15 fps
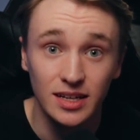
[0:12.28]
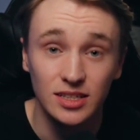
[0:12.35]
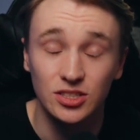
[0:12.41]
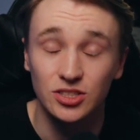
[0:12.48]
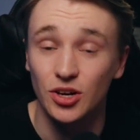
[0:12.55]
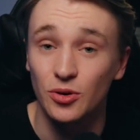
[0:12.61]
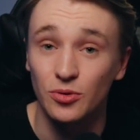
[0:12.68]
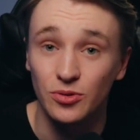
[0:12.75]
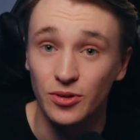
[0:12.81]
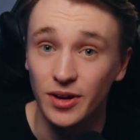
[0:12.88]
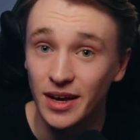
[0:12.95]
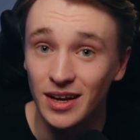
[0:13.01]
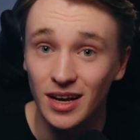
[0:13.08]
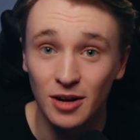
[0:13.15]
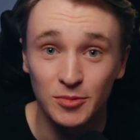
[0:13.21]
So
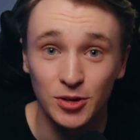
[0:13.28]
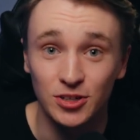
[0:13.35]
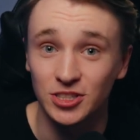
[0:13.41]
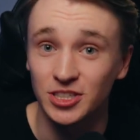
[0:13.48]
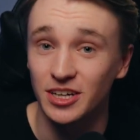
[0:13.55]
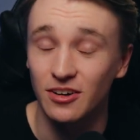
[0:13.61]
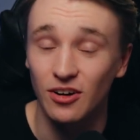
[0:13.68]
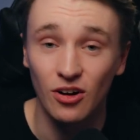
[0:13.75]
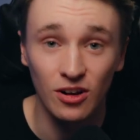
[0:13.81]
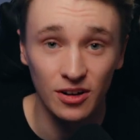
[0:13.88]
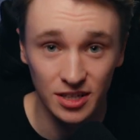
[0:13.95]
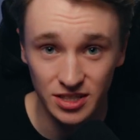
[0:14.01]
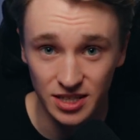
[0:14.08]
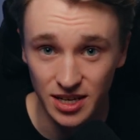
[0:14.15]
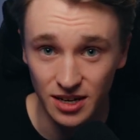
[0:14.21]
today I'm going to share all the
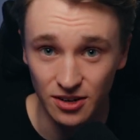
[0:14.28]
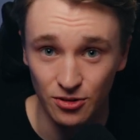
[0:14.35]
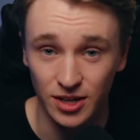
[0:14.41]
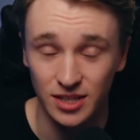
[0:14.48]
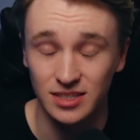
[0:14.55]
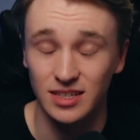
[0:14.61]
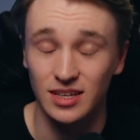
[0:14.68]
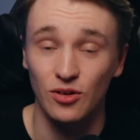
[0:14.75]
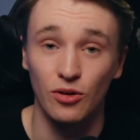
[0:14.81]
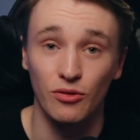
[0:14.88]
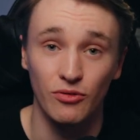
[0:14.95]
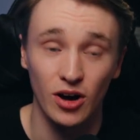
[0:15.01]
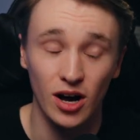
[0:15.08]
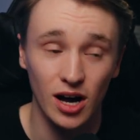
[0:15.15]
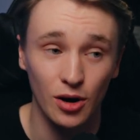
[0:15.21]
secrets of
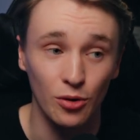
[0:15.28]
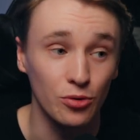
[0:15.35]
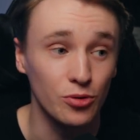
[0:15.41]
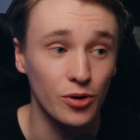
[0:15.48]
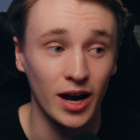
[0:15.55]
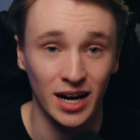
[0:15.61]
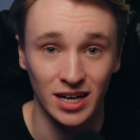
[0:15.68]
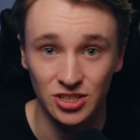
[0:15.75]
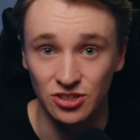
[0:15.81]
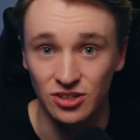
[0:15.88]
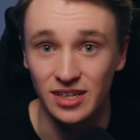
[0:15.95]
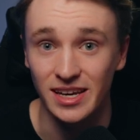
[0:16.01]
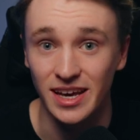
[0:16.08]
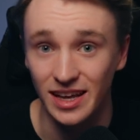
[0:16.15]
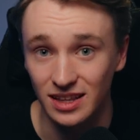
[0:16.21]
how to actually
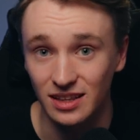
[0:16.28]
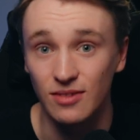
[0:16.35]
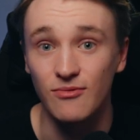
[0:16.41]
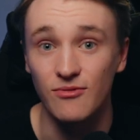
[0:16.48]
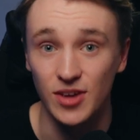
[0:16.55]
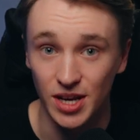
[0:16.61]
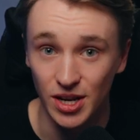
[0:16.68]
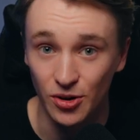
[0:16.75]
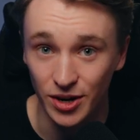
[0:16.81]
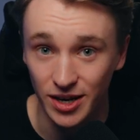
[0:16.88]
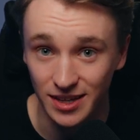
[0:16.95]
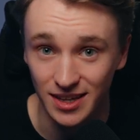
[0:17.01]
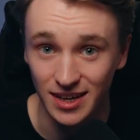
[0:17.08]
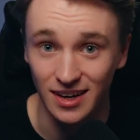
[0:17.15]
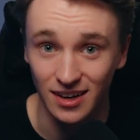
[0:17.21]
get video
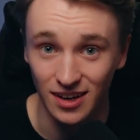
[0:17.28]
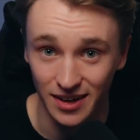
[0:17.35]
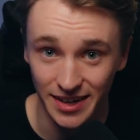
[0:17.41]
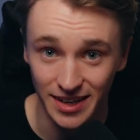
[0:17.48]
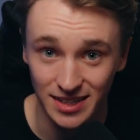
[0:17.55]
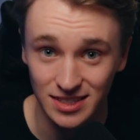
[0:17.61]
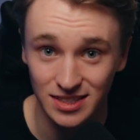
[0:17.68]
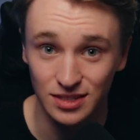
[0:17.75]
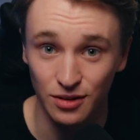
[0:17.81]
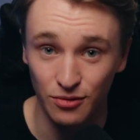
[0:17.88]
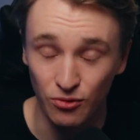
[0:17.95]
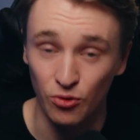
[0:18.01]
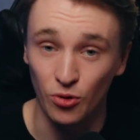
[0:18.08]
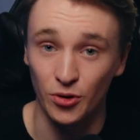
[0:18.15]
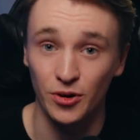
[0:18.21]
editing clients
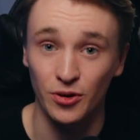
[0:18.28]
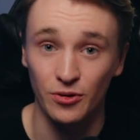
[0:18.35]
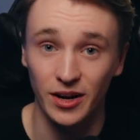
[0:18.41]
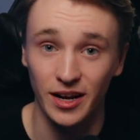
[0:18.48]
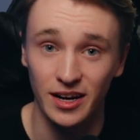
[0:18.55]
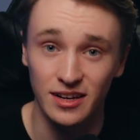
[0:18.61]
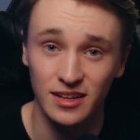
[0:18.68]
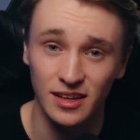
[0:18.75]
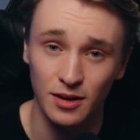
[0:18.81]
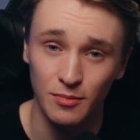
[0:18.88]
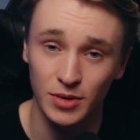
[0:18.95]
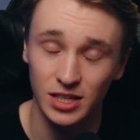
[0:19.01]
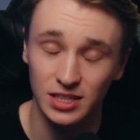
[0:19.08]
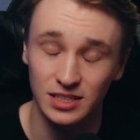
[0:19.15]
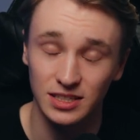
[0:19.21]
for your editing
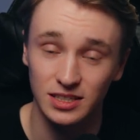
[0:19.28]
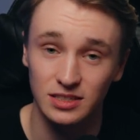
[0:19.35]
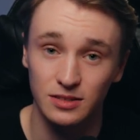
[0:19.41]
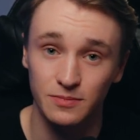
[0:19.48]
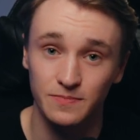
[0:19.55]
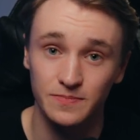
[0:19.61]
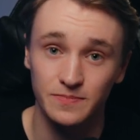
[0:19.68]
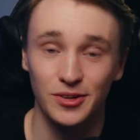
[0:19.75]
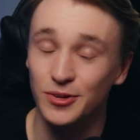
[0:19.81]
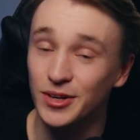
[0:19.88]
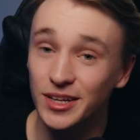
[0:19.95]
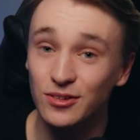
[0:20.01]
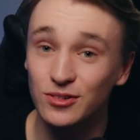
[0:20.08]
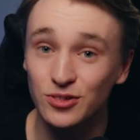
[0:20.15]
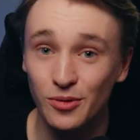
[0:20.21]
business. You
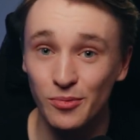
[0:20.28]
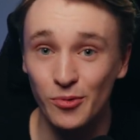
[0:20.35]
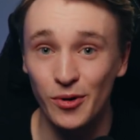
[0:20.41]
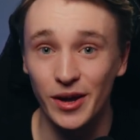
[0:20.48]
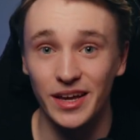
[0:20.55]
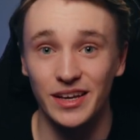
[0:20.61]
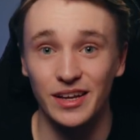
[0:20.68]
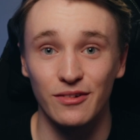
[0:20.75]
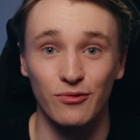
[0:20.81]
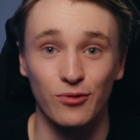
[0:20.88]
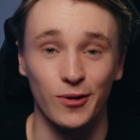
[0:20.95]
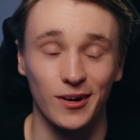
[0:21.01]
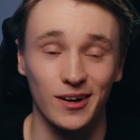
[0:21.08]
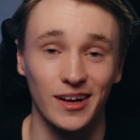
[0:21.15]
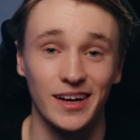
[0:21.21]
need to stop waiting
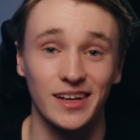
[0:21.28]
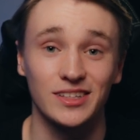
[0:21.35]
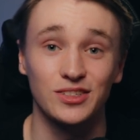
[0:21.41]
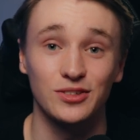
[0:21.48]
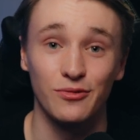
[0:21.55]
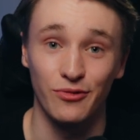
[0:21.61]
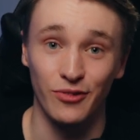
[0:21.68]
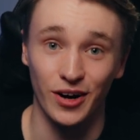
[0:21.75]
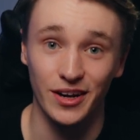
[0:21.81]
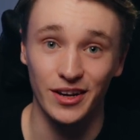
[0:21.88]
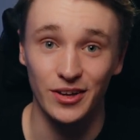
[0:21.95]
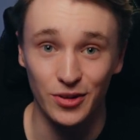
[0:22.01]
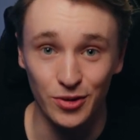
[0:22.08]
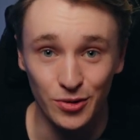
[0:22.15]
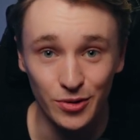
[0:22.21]
for clients to find
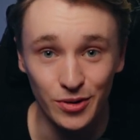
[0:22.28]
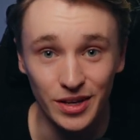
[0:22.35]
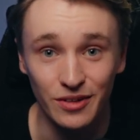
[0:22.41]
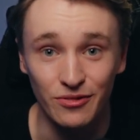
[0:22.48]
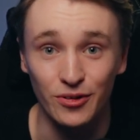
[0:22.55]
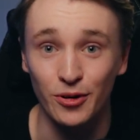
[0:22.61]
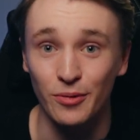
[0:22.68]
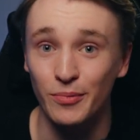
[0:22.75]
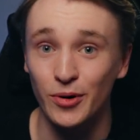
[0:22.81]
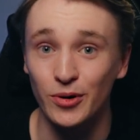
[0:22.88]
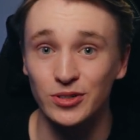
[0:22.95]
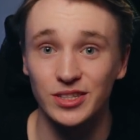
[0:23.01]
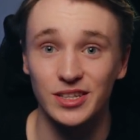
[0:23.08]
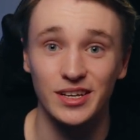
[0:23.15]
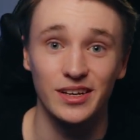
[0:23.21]
you. If you're
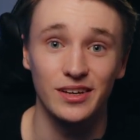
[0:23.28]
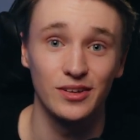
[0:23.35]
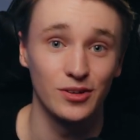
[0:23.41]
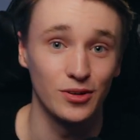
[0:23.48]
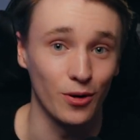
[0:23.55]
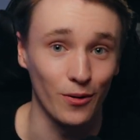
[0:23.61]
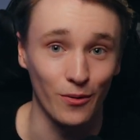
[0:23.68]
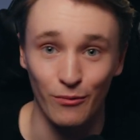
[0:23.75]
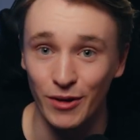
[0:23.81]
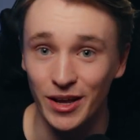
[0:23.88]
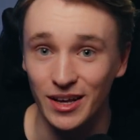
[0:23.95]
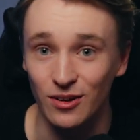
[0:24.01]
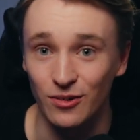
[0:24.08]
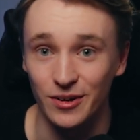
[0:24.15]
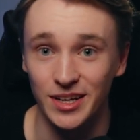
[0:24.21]
posting your
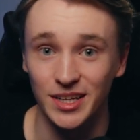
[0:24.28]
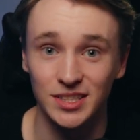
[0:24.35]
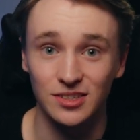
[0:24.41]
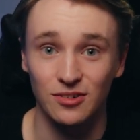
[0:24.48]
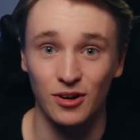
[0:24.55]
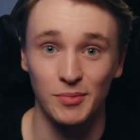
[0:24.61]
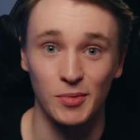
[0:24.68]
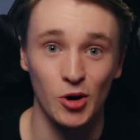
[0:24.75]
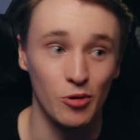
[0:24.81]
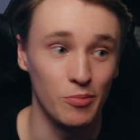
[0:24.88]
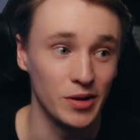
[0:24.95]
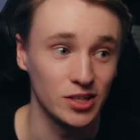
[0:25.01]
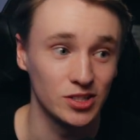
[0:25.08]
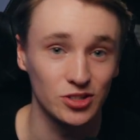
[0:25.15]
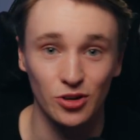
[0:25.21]
reel on Instagram
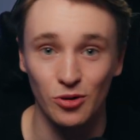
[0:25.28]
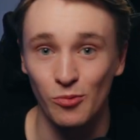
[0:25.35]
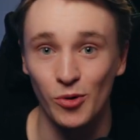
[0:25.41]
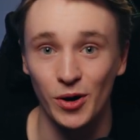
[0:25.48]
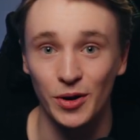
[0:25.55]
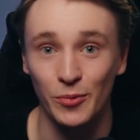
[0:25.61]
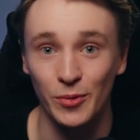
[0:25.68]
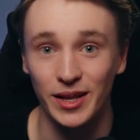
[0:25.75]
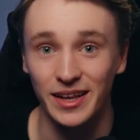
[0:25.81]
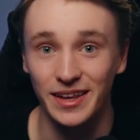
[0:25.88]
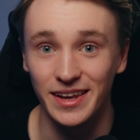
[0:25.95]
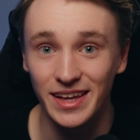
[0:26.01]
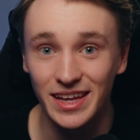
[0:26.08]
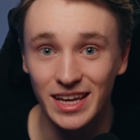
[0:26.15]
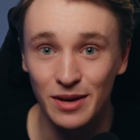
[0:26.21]
hoping someone will
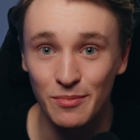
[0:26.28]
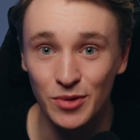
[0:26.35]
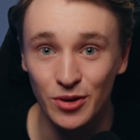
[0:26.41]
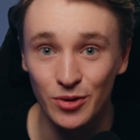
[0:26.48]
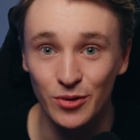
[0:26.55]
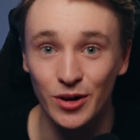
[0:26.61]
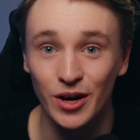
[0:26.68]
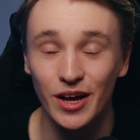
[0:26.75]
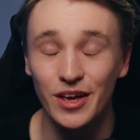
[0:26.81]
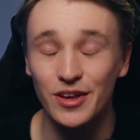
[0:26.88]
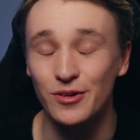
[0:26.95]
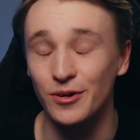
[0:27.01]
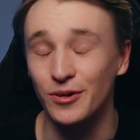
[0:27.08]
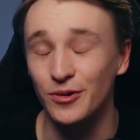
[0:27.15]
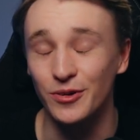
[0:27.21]
DM you,
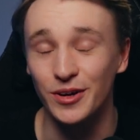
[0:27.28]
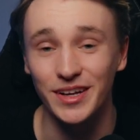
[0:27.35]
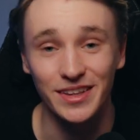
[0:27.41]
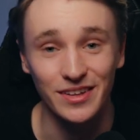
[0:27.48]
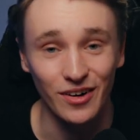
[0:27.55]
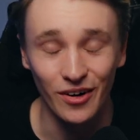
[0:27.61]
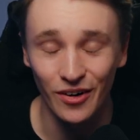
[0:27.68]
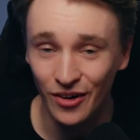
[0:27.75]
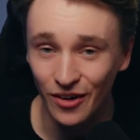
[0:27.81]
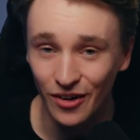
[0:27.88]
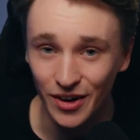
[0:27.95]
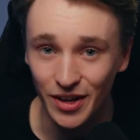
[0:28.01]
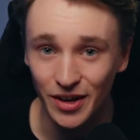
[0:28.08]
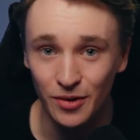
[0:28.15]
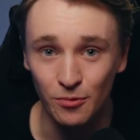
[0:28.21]
you're doing it
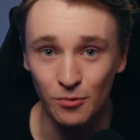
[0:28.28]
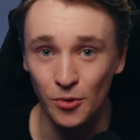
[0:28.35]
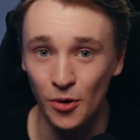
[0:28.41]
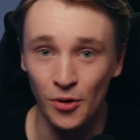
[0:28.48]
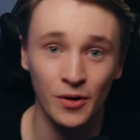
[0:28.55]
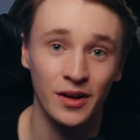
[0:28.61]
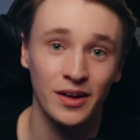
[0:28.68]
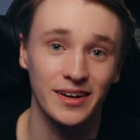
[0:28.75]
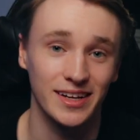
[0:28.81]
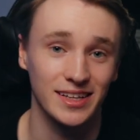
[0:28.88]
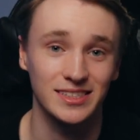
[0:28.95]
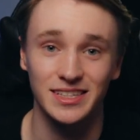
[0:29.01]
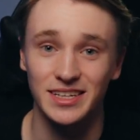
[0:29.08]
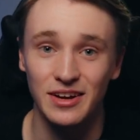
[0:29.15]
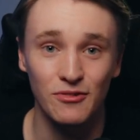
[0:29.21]
all wrong.
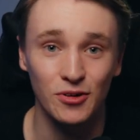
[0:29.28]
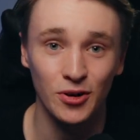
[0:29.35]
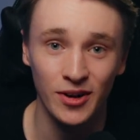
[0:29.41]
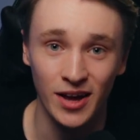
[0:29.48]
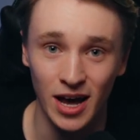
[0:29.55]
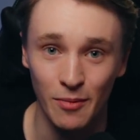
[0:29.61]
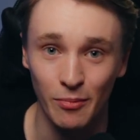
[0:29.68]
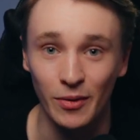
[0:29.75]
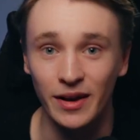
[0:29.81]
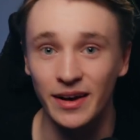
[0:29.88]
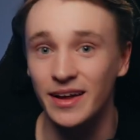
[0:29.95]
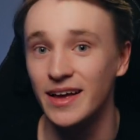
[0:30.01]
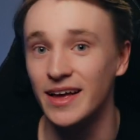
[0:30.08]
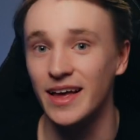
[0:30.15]
That's never gonna happen.